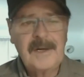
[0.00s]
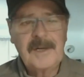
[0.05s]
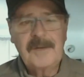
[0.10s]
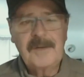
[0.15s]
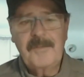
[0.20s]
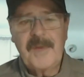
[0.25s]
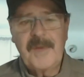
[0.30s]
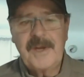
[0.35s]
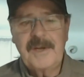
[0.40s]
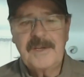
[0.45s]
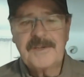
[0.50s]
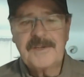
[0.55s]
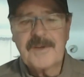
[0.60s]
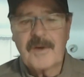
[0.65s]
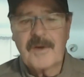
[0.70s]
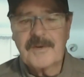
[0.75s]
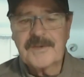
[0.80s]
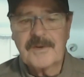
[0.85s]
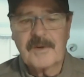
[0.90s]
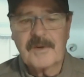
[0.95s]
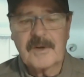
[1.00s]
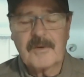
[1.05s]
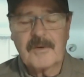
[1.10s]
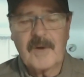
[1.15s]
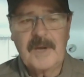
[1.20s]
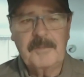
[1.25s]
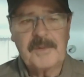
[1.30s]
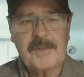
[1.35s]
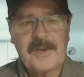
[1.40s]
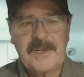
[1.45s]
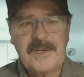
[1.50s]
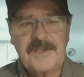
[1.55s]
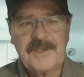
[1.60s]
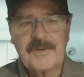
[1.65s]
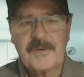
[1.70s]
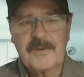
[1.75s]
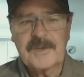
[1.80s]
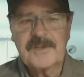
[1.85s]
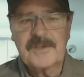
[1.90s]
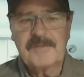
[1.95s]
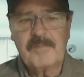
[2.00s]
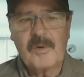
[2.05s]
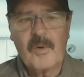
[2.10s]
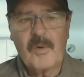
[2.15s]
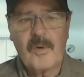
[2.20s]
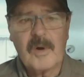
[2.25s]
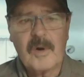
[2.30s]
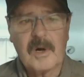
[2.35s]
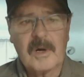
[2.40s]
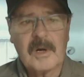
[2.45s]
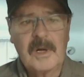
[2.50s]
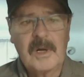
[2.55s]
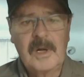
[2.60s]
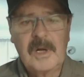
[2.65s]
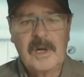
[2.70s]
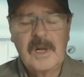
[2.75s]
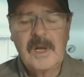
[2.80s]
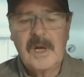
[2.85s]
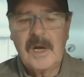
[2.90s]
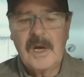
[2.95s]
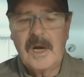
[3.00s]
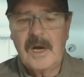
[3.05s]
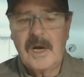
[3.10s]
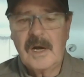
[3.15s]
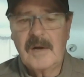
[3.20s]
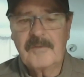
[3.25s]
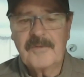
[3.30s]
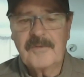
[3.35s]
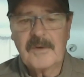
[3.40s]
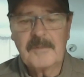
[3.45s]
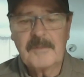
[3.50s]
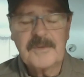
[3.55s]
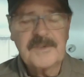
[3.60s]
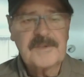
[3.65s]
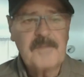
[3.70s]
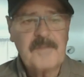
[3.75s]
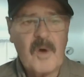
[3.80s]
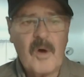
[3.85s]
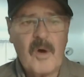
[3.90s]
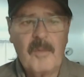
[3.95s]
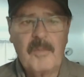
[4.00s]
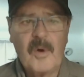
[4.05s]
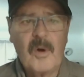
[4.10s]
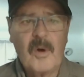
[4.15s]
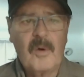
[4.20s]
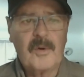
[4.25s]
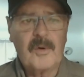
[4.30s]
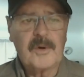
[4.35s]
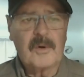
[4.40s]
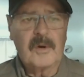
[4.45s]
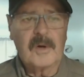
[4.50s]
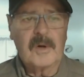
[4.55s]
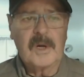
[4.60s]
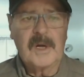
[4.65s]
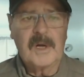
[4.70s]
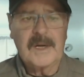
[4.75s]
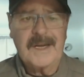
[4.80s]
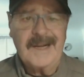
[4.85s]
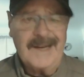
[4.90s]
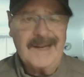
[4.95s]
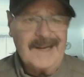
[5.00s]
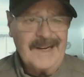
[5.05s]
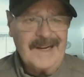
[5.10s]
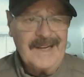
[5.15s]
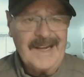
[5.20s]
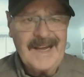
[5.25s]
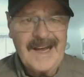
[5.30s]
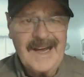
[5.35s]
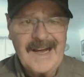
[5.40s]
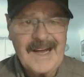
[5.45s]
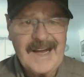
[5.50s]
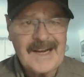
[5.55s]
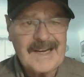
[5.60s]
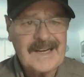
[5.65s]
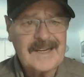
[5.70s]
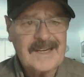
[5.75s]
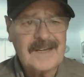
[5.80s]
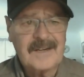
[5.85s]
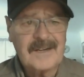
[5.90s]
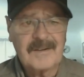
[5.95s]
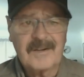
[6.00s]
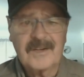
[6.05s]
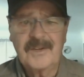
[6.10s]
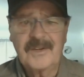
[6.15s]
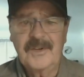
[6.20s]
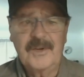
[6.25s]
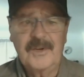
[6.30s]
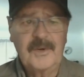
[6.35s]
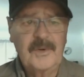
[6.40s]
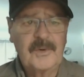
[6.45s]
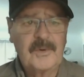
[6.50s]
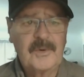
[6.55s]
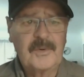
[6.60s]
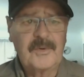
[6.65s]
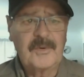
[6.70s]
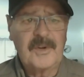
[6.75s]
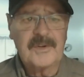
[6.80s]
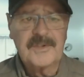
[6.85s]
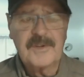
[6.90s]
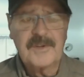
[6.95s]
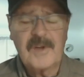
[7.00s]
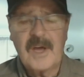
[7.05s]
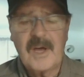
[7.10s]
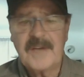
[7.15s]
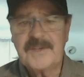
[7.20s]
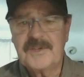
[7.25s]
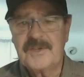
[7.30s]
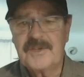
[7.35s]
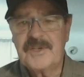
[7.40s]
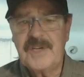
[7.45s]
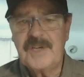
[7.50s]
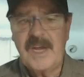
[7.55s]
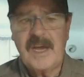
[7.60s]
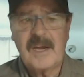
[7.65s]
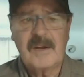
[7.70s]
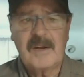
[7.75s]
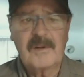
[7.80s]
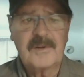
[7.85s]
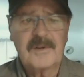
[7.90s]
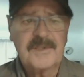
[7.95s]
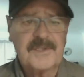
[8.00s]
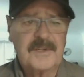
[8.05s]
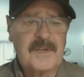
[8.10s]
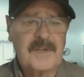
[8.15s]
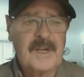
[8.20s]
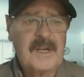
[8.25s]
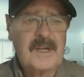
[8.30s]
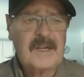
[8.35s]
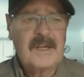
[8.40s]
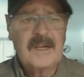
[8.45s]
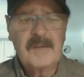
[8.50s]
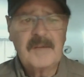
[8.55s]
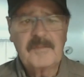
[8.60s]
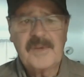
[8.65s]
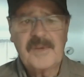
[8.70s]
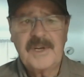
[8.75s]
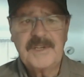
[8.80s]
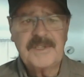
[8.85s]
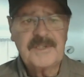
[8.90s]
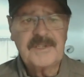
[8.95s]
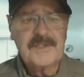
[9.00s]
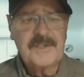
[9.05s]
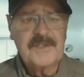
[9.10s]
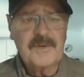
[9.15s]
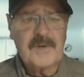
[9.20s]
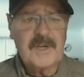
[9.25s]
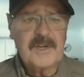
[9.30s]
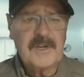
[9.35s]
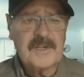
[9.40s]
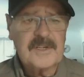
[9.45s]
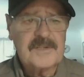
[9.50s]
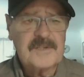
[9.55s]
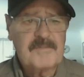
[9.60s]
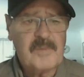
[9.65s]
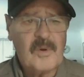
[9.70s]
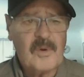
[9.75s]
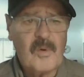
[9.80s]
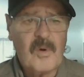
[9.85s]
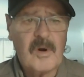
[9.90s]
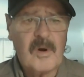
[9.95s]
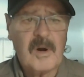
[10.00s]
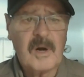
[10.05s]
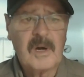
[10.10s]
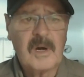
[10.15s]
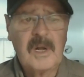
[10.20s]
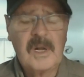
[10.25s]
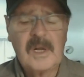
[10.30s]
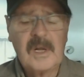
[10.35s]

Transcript: but it's also a great place to explore from a small boat or a kayak or canoe. There's lots of channels and places you can explore.